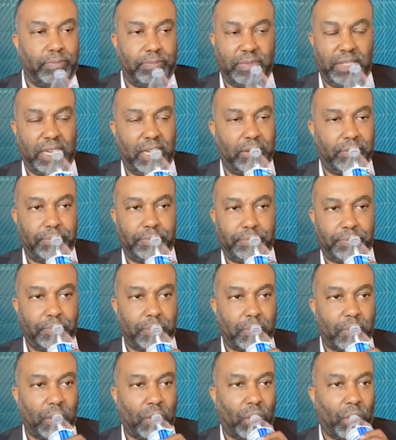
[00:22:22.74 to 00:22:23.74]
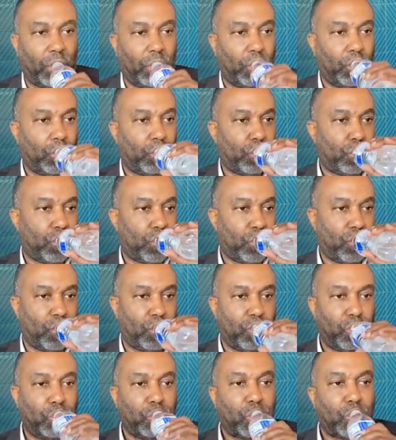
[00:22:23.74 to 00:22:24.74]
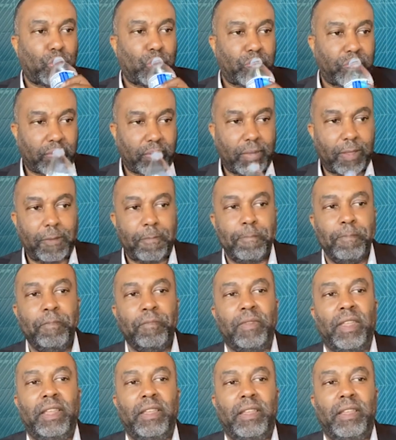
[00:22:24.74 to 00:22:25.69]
Or you had to create that whole structure?